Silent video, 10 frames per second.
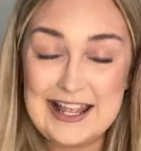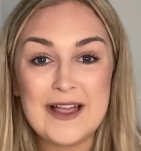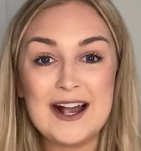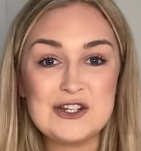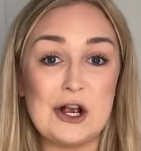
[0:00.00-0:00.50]

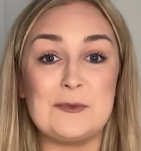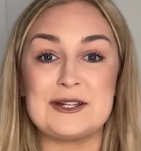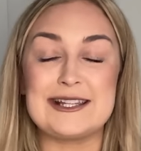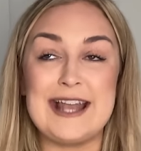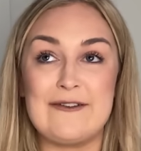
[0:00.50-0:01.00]
That shop
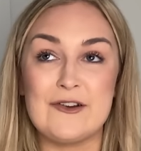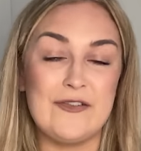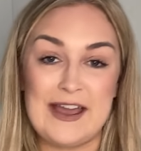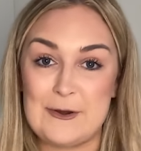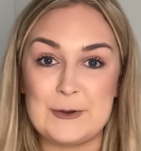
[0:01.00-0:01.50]
just never
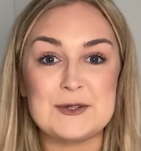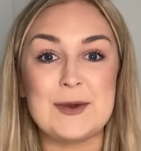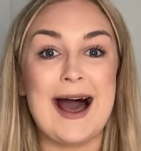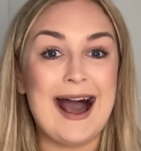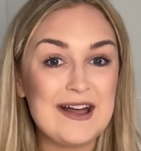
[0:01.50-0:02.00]
fails,
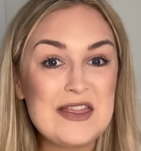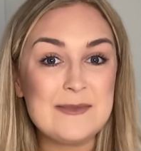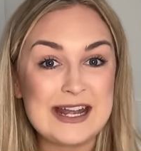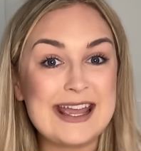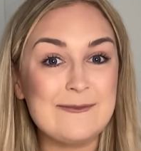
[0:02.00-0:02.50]
but at the
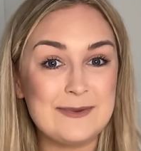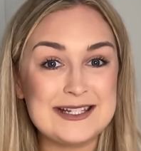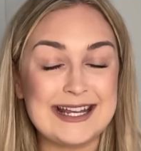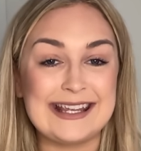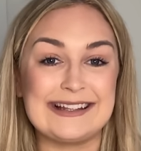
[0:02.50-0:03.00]
minute in
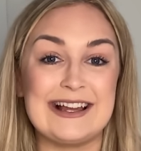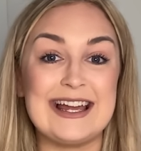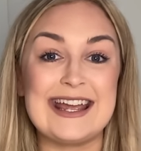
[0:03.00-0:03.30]
particular,